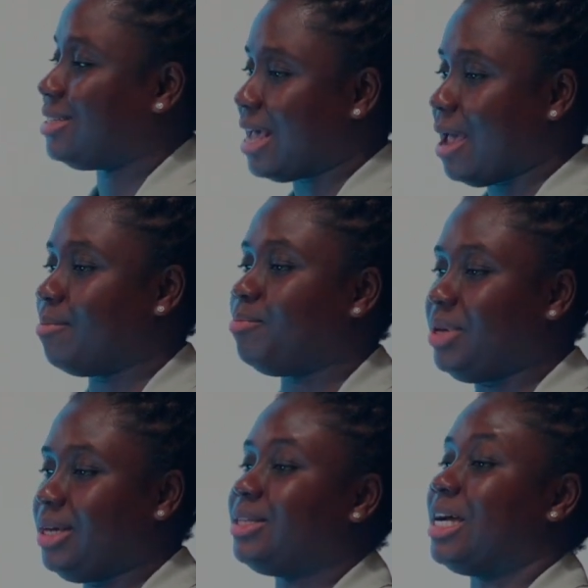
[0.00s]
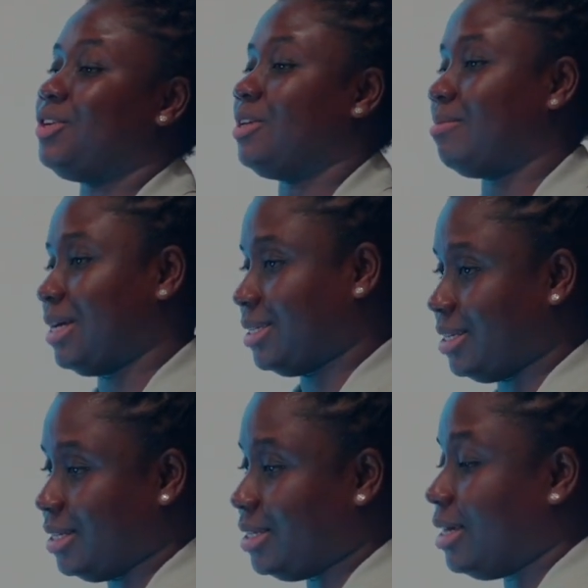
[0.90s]
same peak titratable
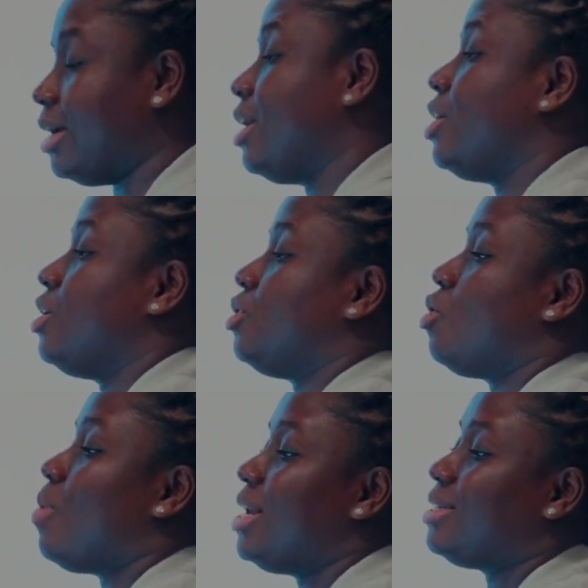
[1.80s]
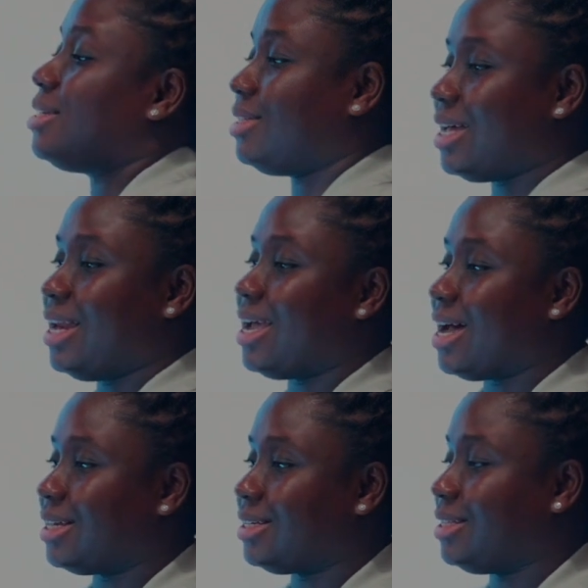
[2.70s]
acidity. So what this is
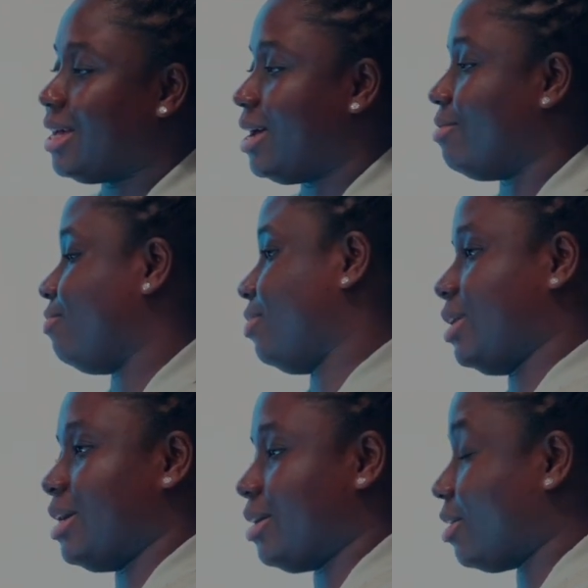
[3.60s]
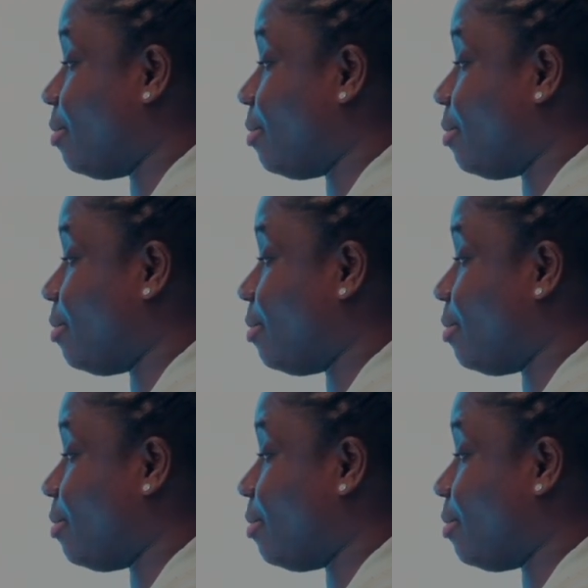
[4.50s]
telling us, the